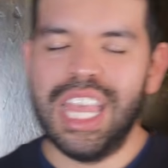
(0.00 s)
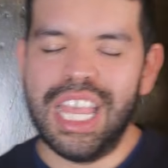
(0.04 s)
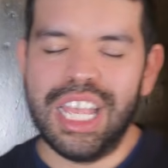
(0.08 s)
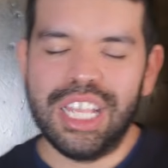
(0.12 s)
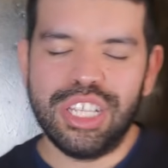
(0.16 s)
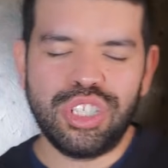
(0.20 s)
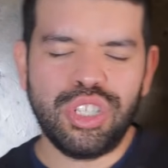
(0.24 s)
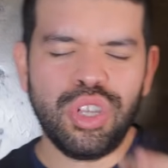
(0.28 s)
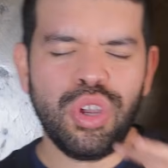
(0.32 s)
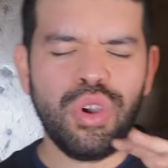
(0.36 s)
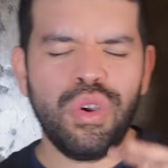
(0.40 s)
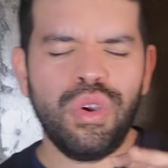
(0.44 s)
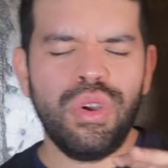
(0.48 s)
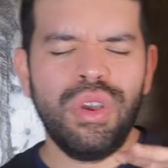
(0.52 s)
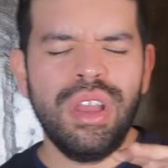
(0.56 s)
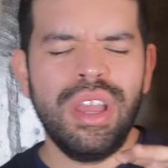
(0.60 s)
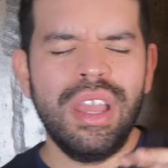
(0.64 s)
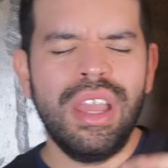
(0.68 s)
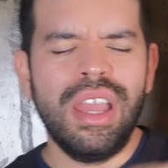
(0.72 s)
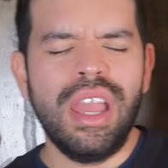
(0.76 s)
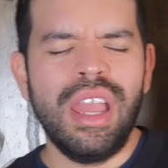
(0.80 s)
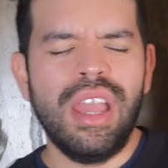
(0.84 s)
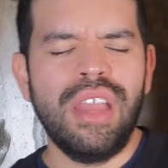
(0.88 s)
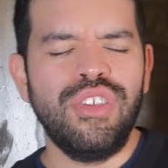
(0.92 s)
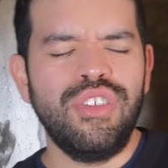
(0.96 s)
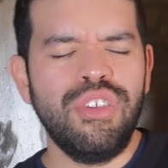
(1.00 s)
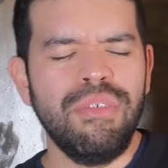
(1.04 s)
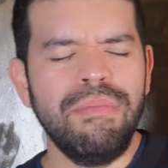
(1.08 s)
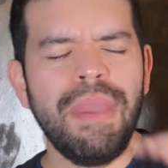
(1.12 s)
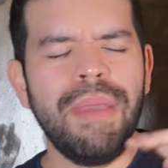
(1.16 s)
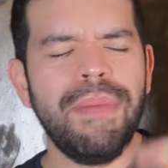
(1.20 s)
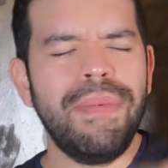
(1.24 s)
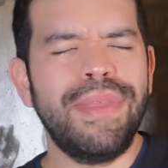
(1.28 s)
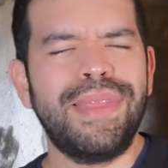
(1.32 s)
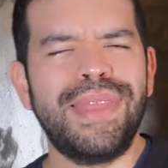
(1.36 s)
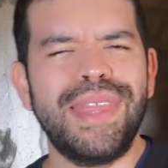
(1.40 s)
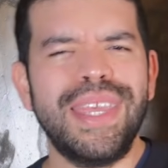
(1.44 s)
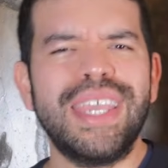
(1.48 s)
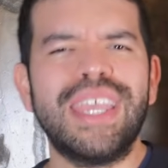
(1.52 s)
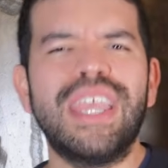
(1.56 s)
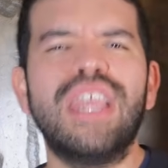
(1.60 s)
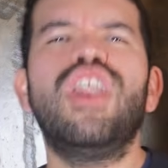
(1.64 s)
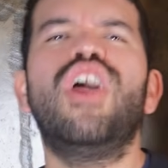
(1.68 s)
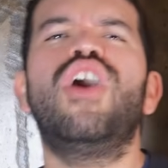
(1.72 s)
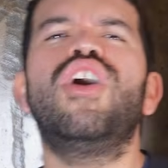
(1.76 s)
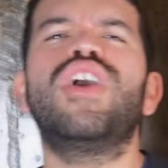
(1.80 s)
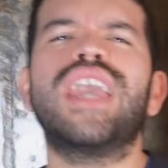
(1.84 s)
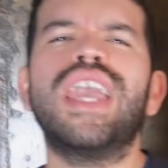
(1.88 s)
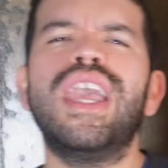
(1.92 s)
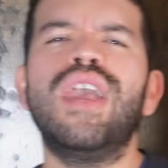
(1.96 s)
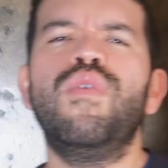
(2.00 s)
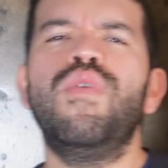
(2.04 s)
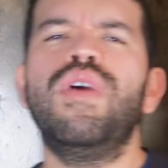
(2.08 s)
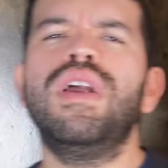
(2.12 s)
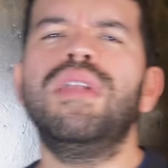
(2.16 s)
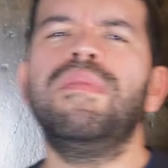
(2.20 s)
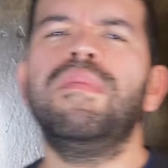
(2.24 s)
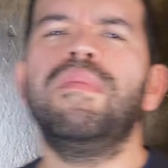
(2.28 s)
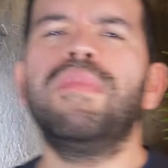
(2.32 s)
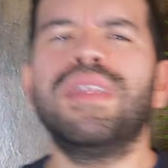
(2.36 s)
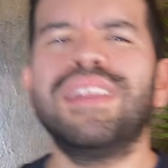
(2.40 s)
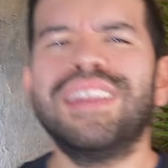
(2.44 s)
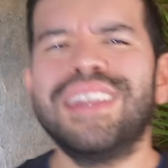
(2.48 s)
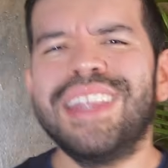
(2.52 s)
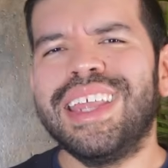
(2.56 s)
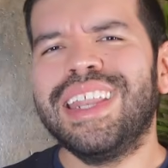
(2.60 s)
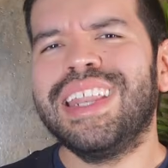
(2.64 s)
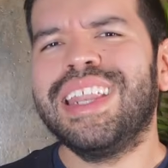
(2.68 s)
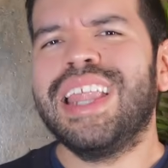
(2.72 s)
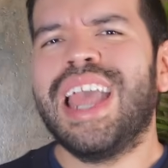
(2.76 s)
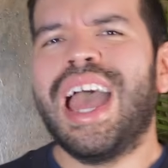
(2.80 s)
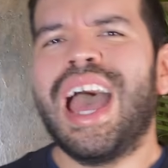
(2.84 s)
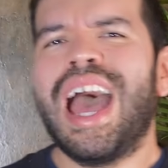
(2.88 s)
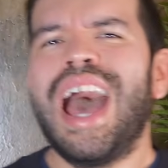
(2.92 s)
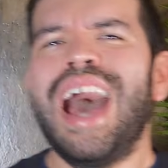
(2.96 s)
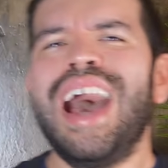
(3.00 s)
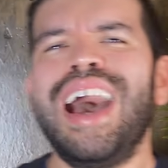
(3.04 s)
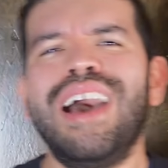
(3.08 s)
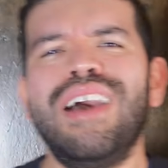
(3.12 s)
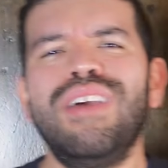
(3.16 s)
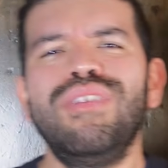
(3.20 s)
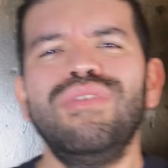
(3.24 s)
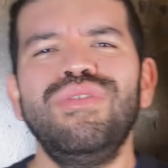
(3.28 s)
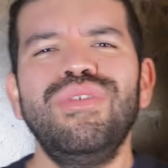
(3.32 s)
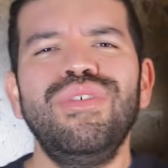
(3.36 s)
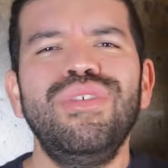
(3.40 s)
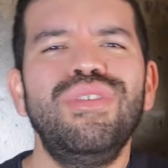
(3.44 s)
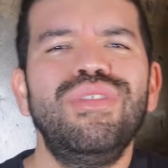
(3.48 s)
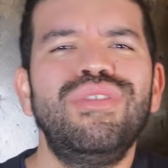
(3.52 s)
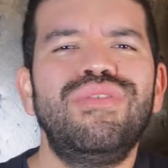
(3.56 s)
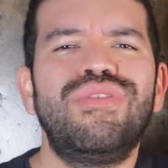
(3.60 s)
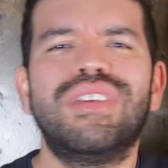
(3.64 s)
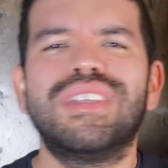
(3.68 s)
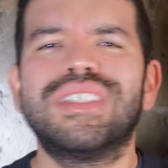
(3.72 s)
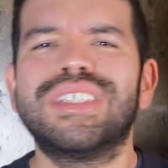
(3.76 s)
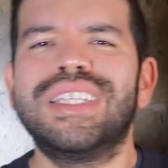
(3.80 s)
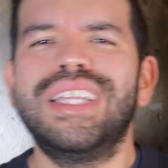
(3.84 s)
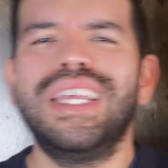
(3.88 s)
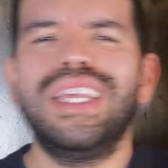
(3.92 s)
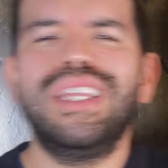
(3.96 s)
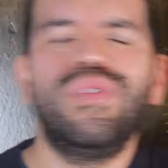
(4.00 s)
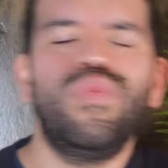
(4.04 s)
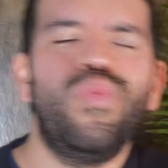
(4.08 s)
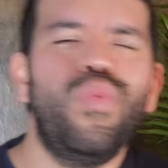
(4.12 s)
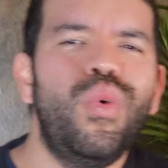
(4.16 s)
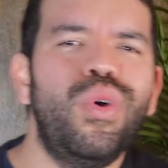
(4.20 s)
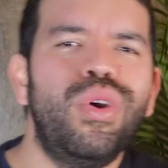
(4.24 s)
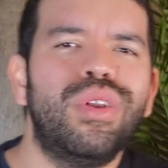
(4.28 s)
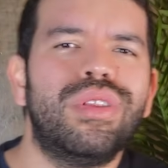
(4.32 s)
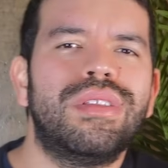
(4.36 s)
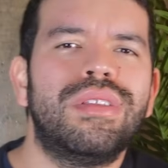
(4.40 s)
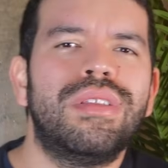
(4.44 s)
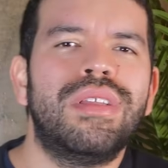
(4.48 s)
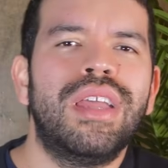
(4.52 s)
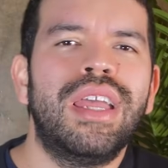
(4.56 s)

So you may be thinking, okay, Juan, but then how do you translate would?